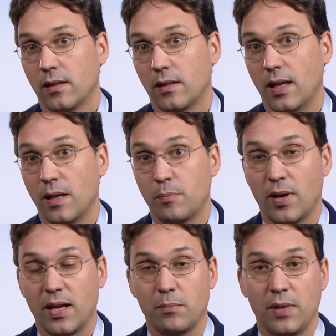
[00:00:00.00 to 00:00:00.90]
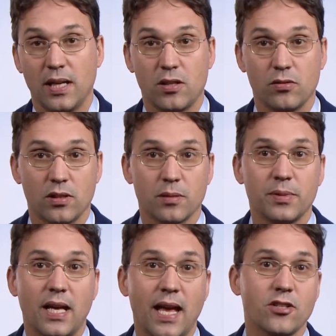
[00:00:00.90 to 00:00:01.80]
That might make you a little
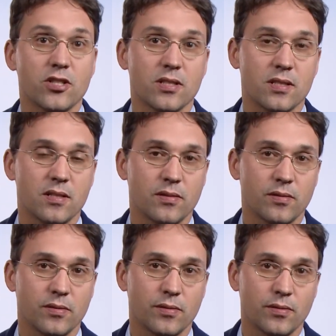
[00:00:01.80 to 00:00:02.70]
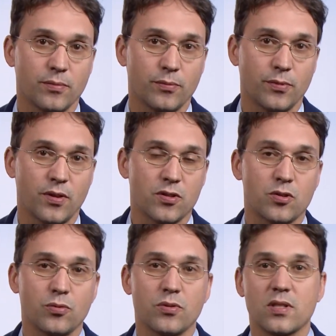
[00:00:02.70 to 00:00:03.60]
bit anxious. With the
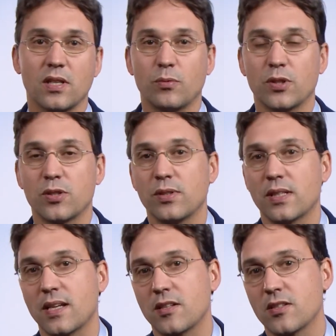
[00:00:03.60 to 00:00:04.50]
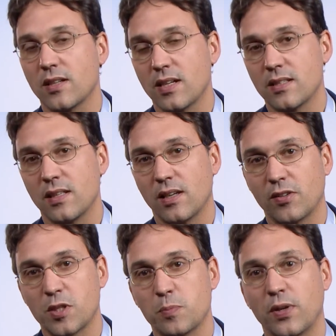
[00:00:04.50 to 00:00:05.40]
students that were doing this exercise, they have
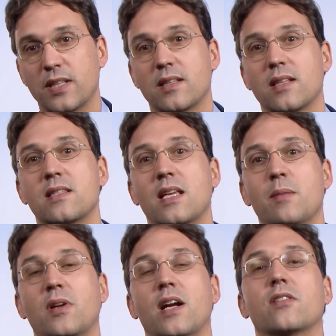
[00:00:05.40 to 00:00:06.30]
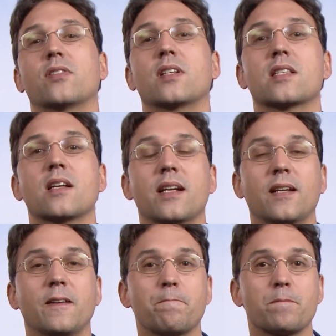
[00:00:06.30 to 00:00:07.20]
expressed that same kind of
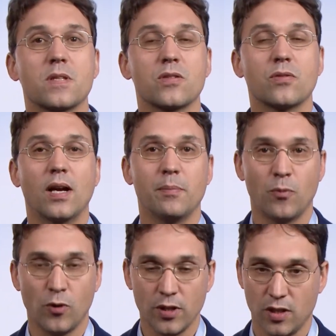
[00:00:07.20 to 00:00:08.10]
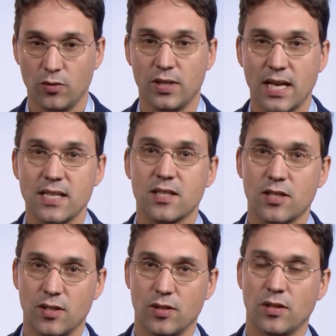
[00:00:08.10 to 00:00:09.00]
anxiety. So I'm warning you,
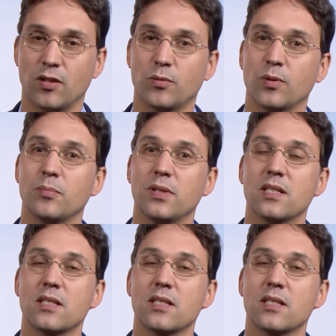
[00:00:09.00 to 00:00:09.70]
yes, there will be